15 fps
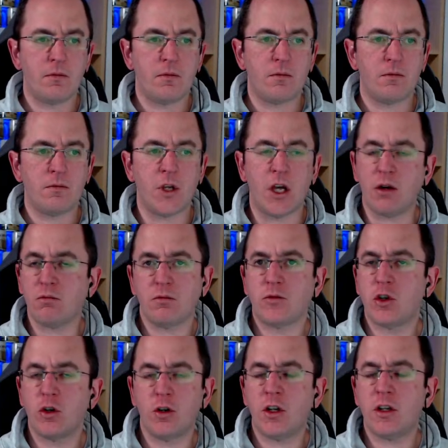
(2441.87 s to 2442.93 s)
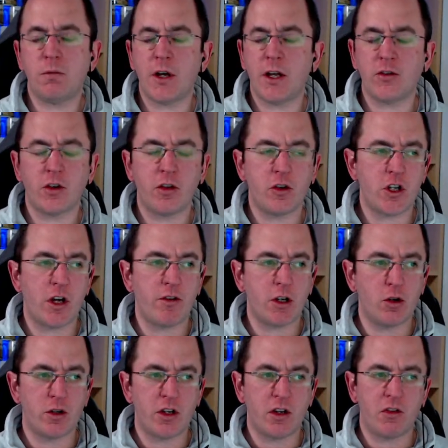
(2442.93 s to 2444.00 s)
Yeah, totally depends on the Java
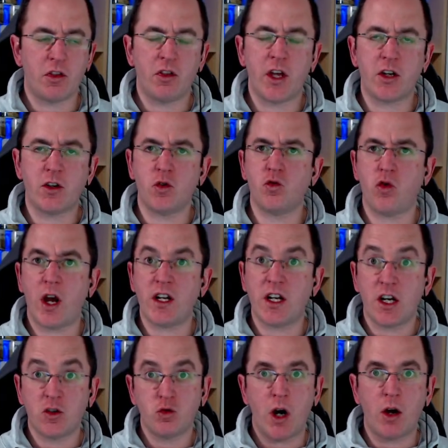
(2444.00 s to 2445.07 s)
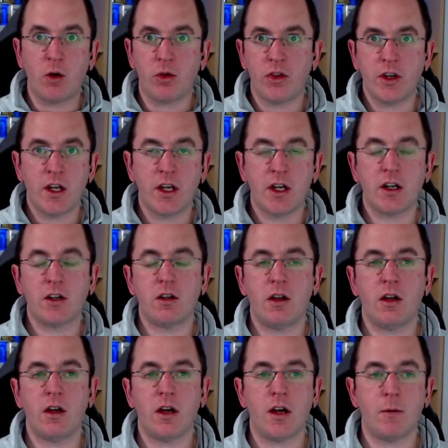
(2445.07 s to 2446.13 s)
code that you write around the
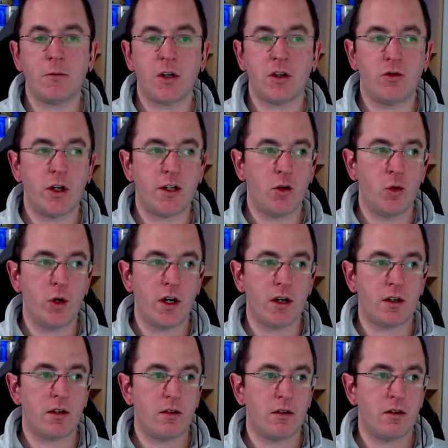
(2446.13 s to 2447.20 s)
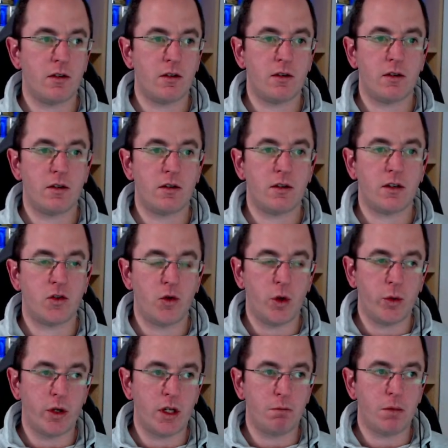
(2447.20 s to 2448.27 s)
criteria
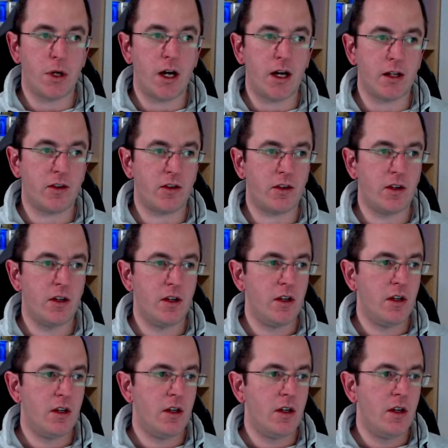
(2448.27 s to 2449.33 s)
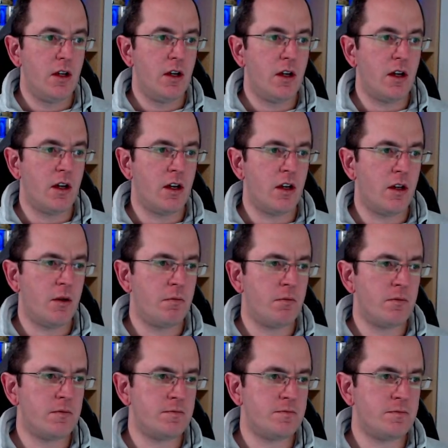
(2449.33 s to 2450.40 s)
query parts.
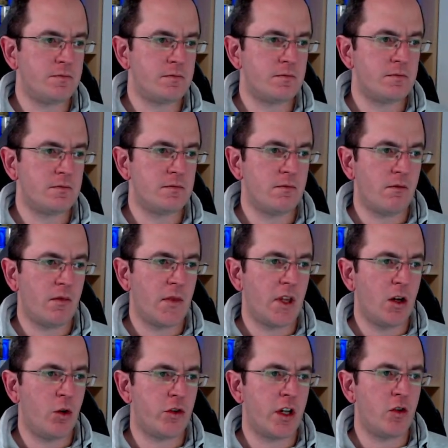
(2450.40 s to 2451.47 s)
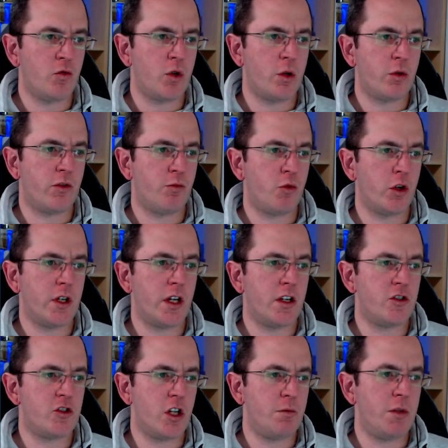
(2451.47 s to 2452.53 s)
Jose wrote, Spring Data
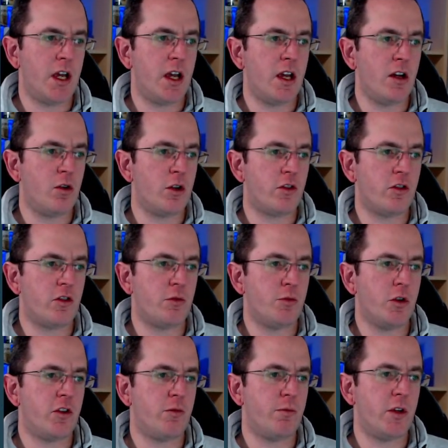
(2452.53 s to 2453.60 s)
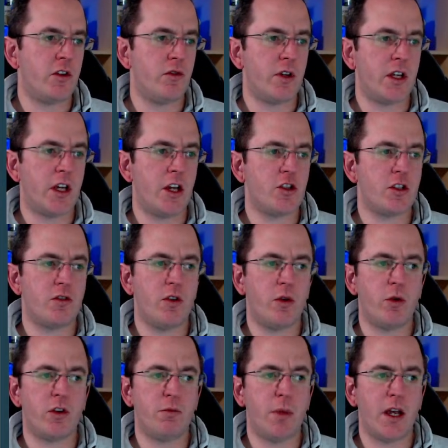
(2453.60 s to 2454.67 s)
JPA also supports specification queries
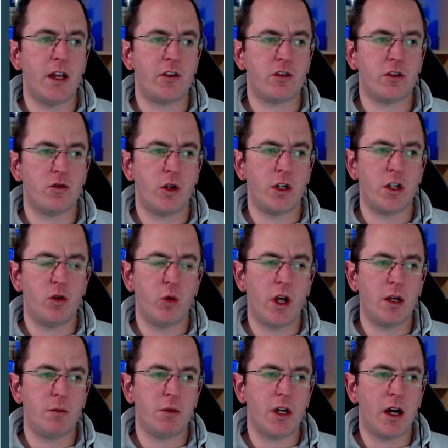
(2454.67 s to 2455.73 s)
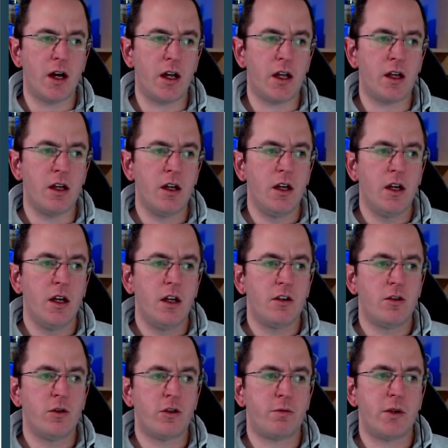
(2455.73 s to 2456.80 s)
based on criteria API. Do
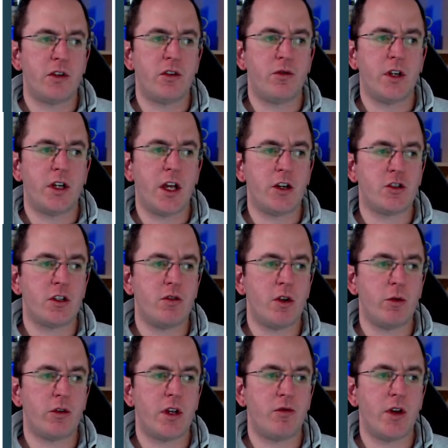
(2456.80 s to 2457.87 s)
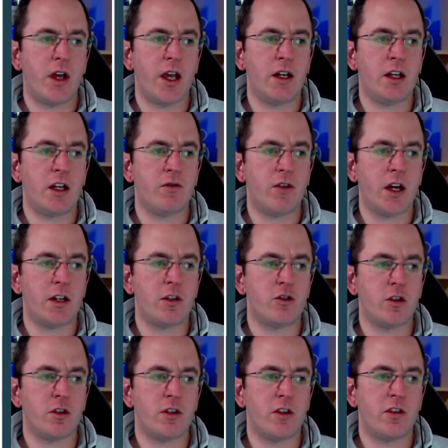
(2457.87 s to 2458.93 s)
specification queries have any advantage or
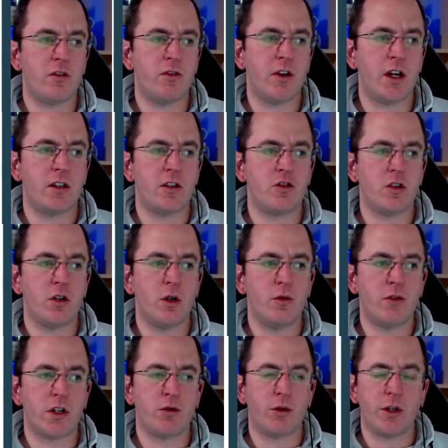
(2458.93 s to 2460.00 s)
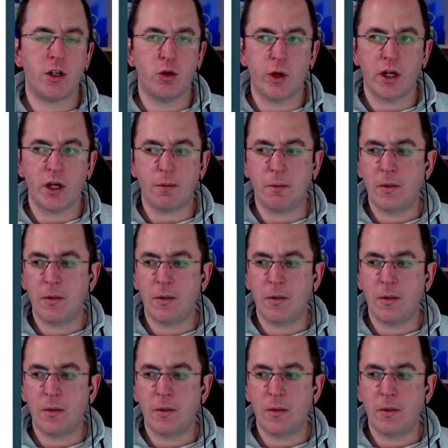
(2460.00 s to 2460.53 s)
disadvantage over criteria?